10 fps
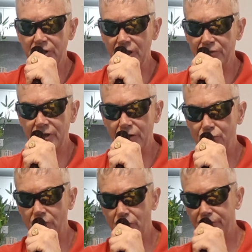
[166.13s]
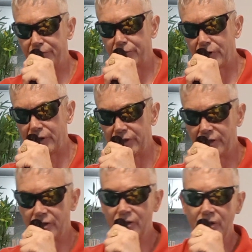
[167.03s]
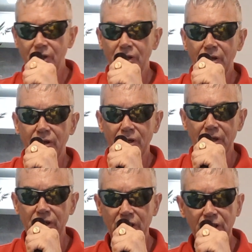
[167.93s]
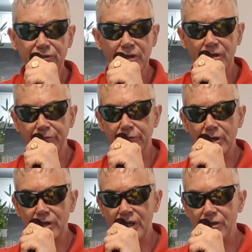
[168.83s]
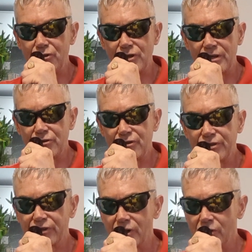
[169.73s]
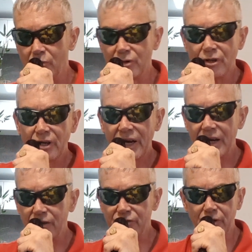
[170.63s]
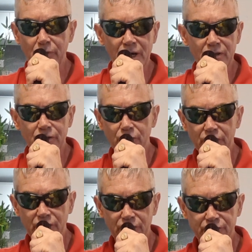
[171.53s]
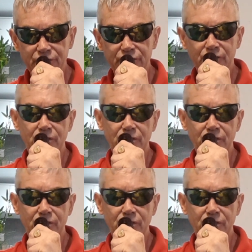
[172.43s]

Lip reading: kids get drugs for free. He's got a fucking ginger scum. Hangs around with ease.